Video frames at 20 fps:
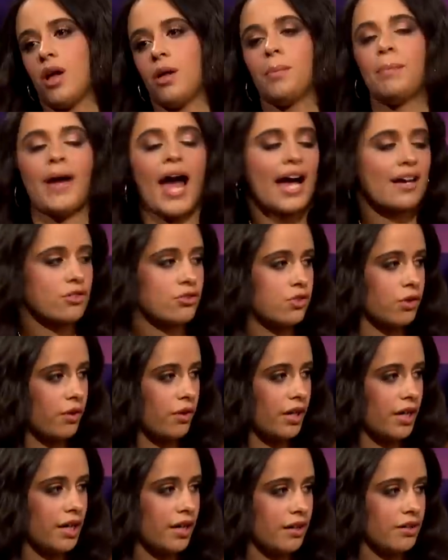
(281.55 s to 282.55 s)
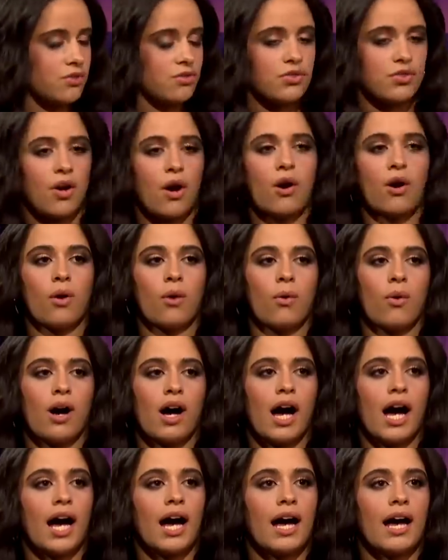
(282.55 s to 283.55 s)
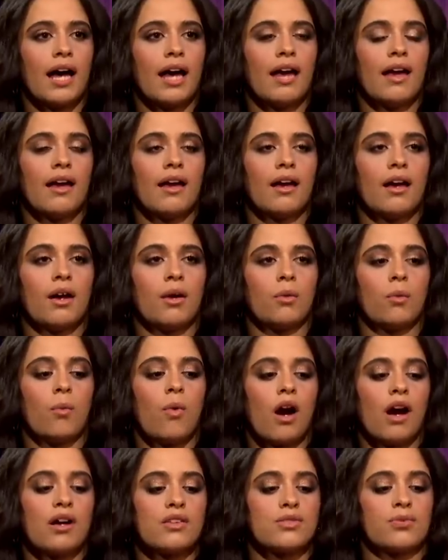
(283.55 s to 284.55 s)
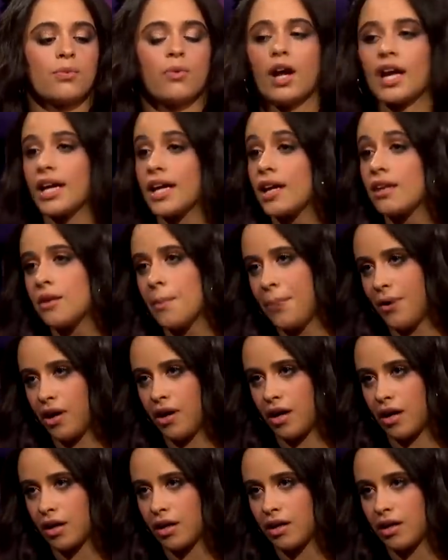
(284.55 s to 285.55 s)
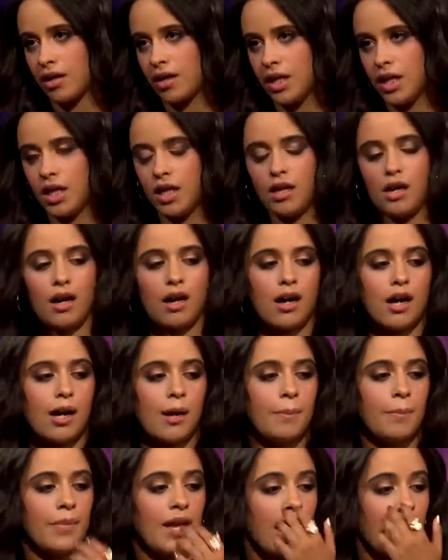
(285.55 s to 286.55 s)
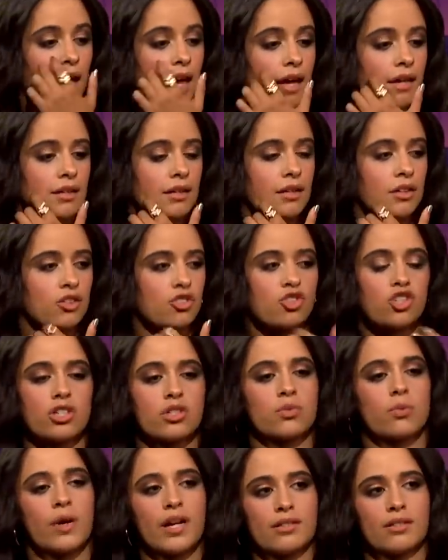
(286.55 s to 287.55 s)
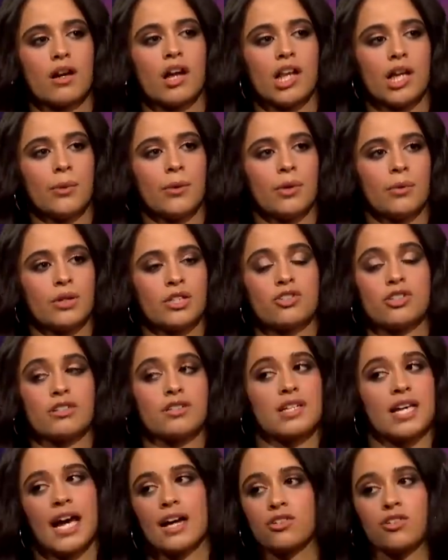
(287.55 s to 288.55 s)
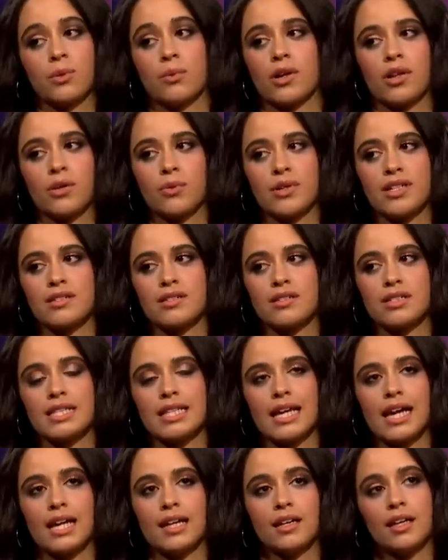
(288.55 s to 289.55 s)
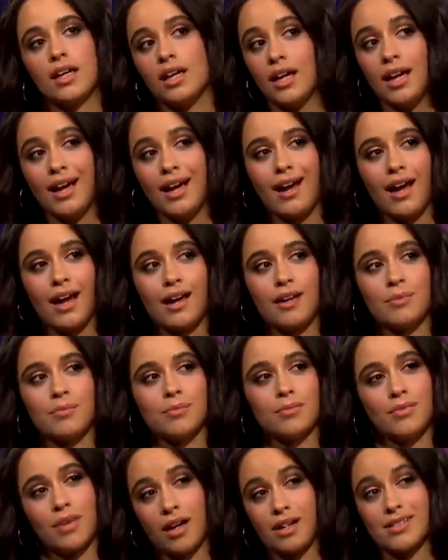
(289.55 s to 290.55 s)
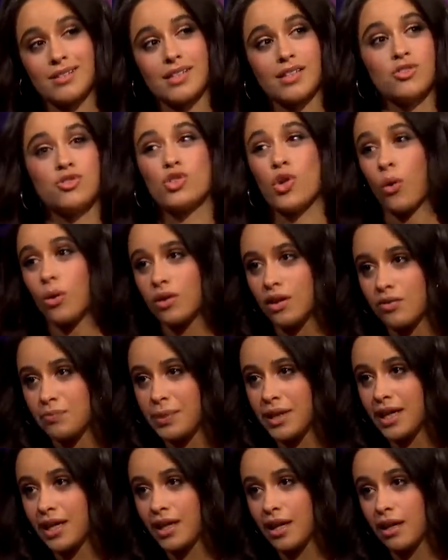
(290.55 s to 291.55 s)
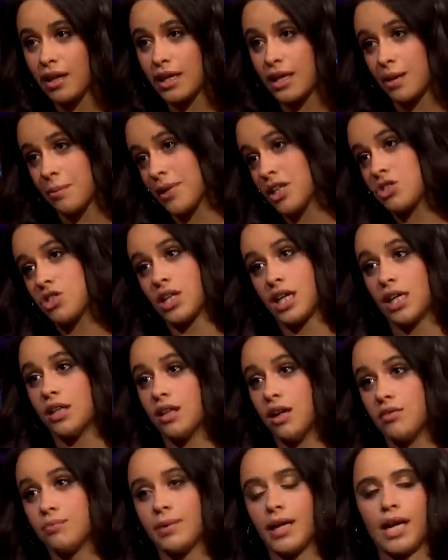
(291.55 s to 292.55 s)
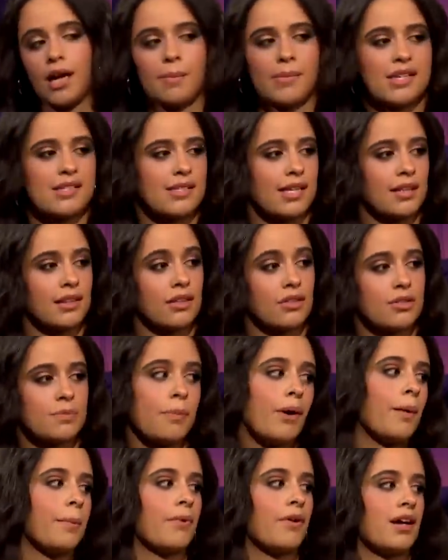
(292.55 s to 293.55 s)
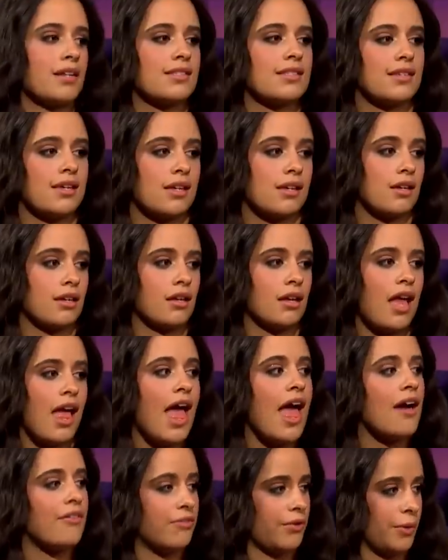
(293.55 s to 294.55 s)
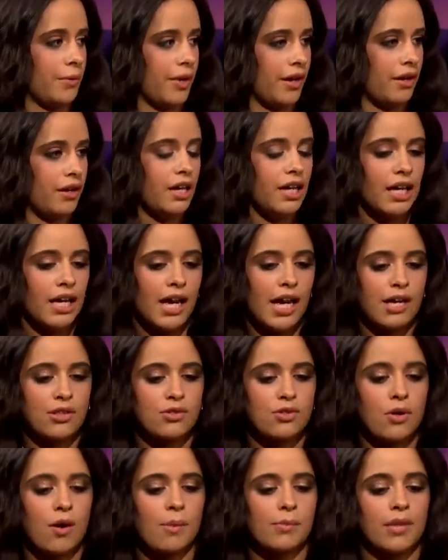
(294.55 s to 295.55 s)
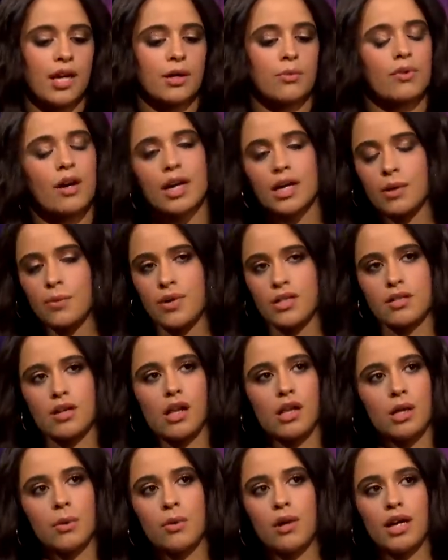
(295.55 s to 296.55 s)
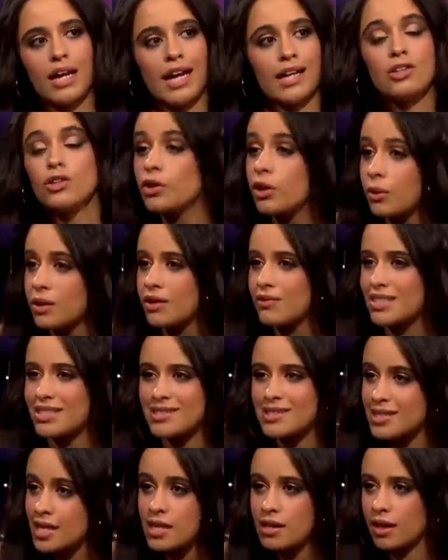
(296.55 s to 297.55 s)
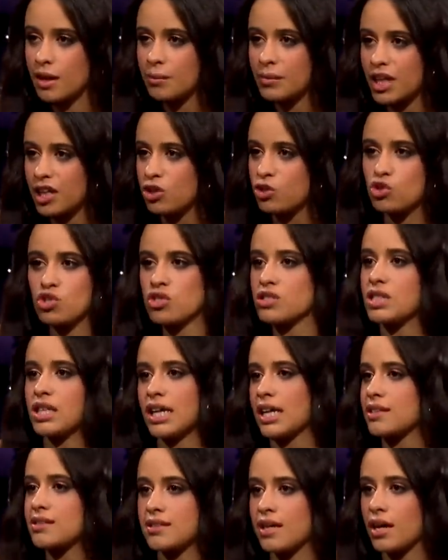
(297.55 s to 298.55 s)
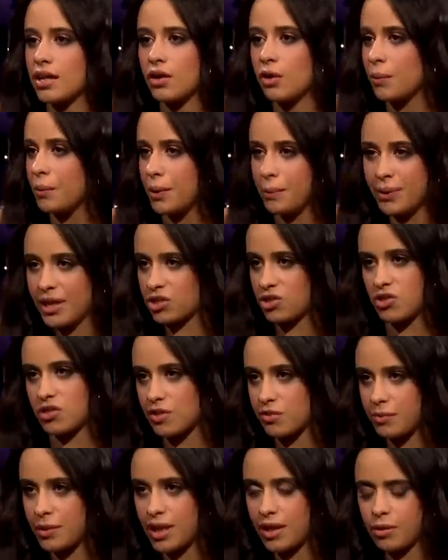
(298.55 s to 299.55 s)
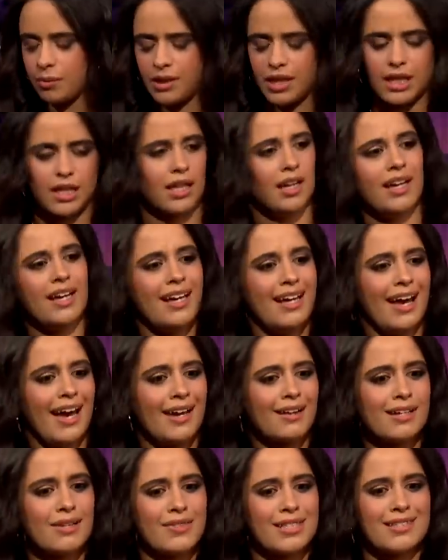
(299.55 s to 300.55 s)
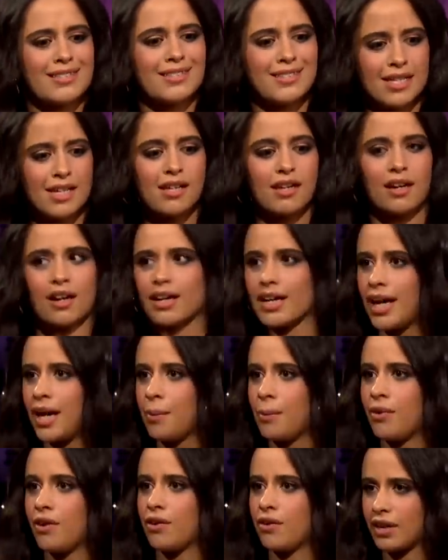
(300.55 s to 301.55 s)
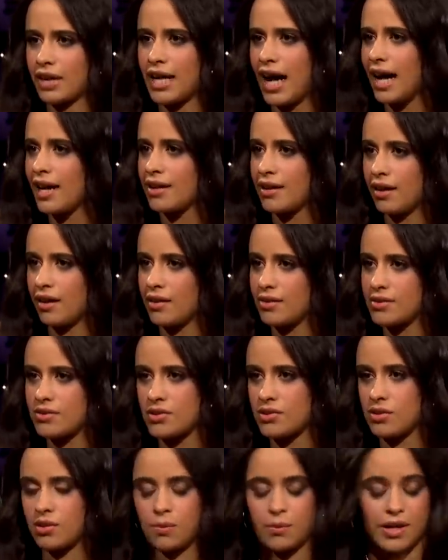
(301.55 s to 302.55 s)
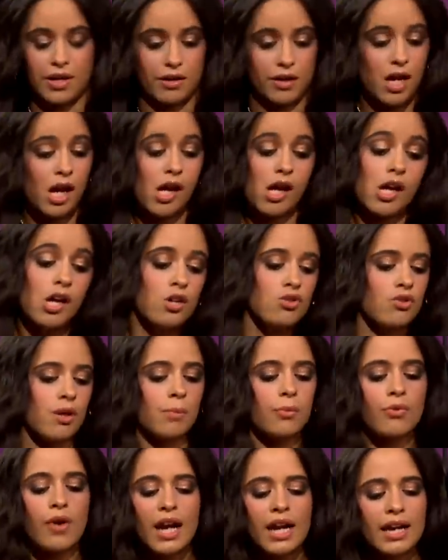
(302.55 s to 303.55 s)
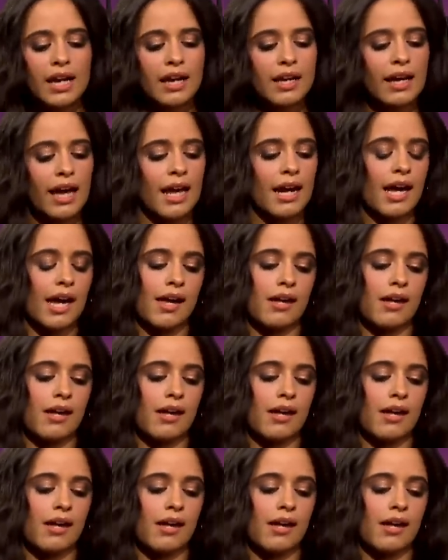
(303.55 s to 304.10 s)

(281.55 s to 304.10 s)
Well, backstory. So I was running in the park, um, and just West Hollywood, which is actually one of the reasons that I honestly don't love being in LA that much, and I love Miami, is that there's paparazzi everywhere. And so I'm like running in West Hollywood, and you don't even see them. Like you just the next day there will be pictures of me, and I'll be like, I didn't even see a camera or a guy there. This is so weird. So I'm running, and